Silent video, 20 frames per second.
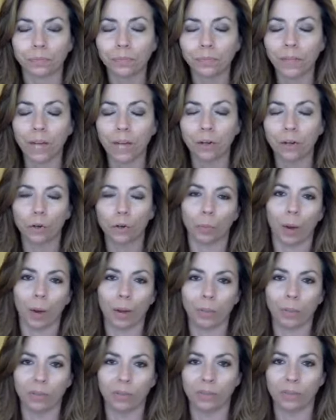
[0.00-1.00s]
I know you'll
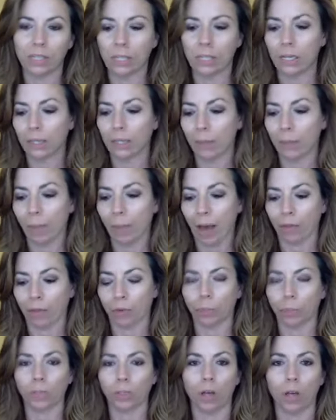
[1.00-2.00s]
probably be visiting the
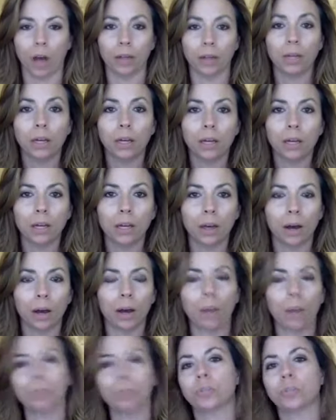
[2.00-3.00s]
bathroom a lot
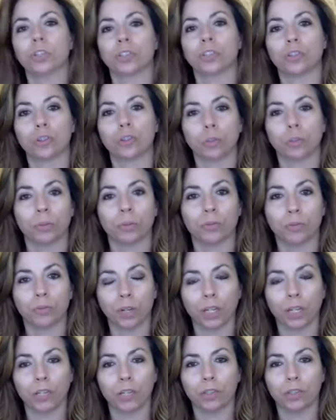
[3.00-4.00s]
just in terms of
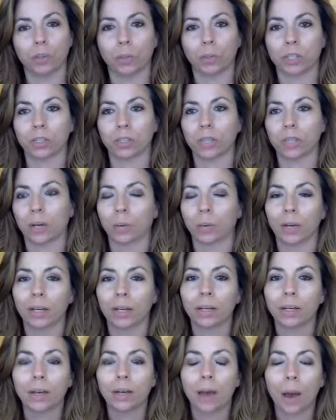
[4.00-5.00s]
drinking so much liquid.
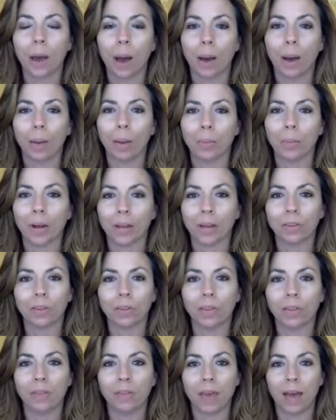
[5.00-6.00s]
But other
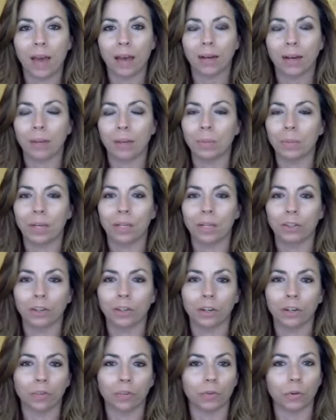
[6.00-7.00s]
than that, I mean,
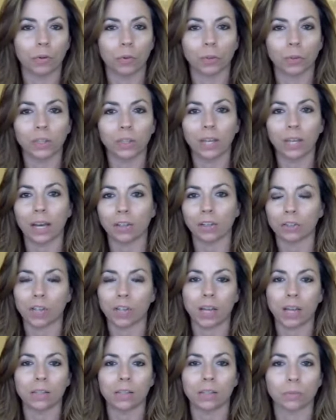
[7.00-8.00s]
you're going to feel really
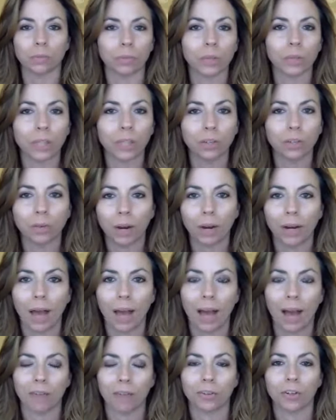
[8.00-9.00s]
energized and really great
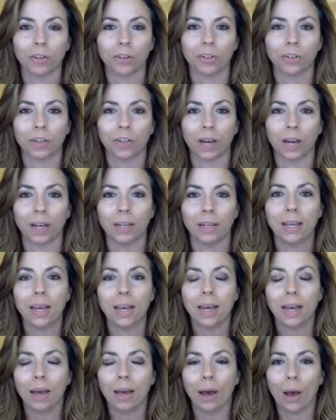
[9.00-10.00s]
after you're done.
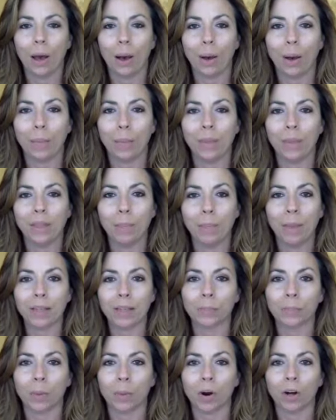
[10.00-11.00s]
And the
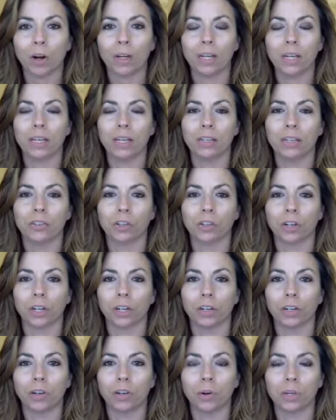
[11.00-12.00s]
best part is you're going
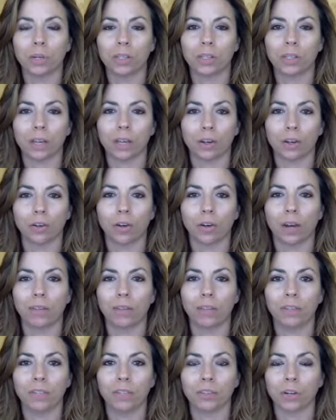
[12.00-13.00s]
to notice that your
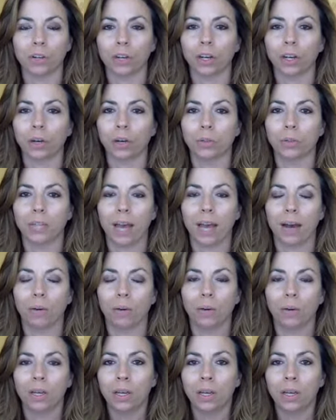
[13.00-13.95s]
cravings are going to go down.